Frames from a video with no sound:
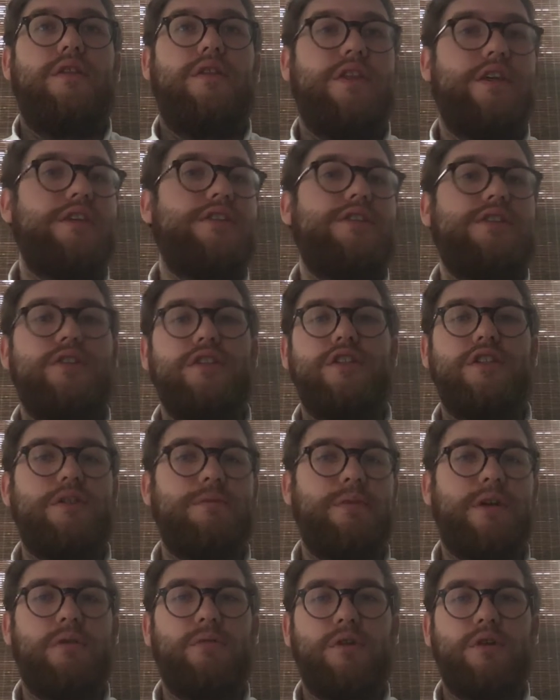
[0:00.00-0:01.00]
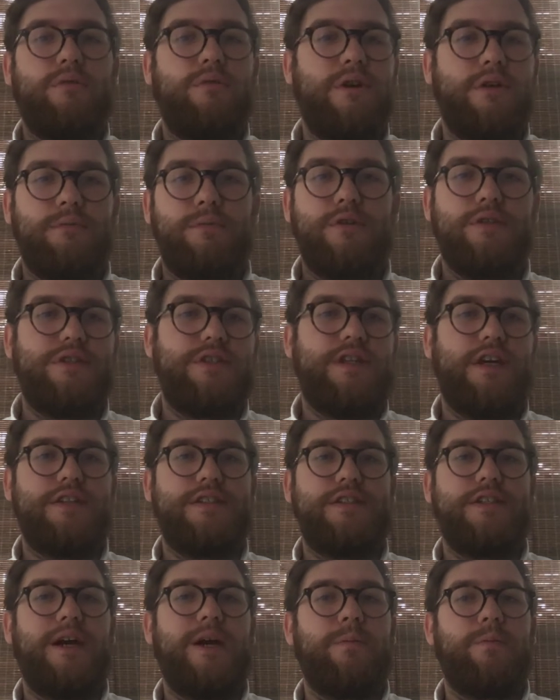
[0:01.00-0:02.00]
This used to be where QuickBooks
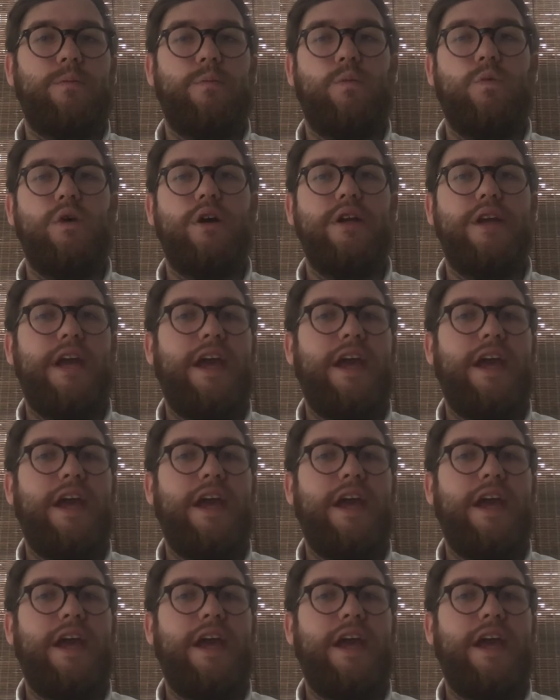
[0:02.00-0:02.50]
Desktop won